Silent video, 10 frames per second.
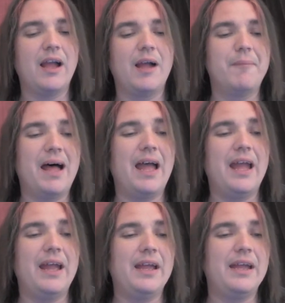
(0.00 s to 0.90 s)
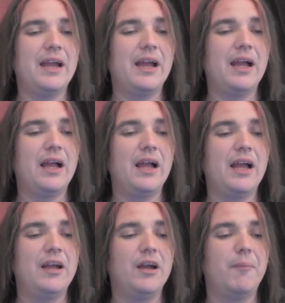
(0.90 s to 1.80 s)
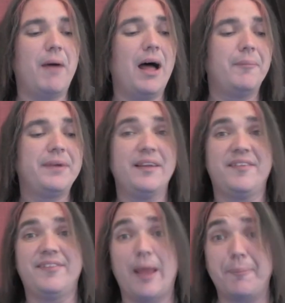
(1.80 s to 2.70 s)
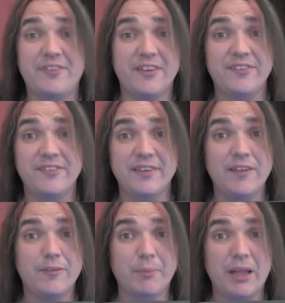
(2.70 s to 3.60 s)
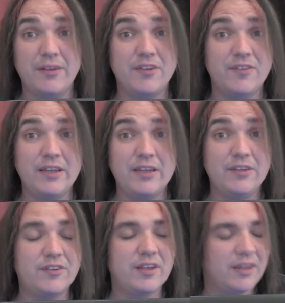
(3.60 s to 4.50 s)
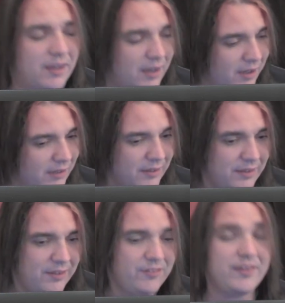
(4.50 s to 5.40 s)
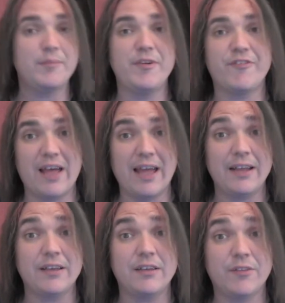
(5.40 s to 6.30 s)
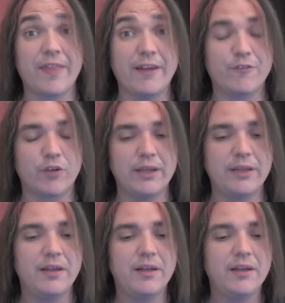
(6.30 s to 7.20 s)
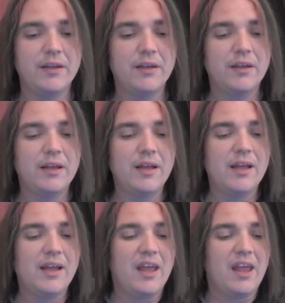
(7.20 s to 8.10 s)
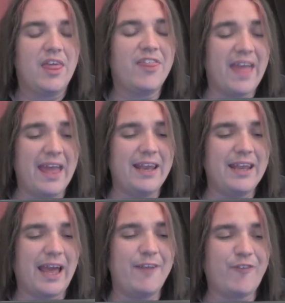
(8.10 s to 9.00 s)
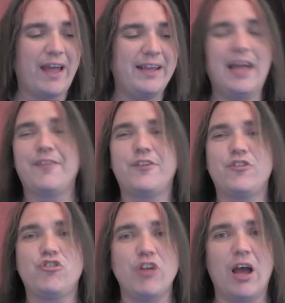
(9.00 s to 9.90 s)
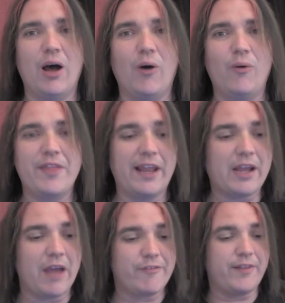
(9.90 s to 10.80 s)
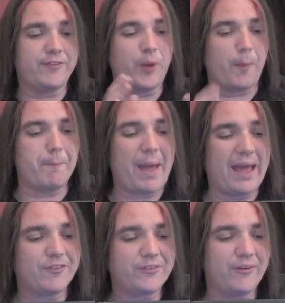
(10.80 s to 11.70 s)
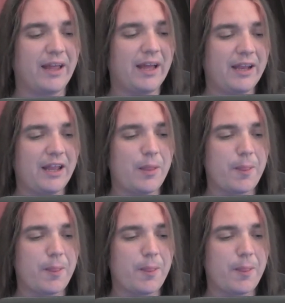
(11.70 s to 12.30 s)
My mom gets sepsis. It's a blood disease. She's going to be fine, thankfully. Then I find out that the show that I covered this little bastard on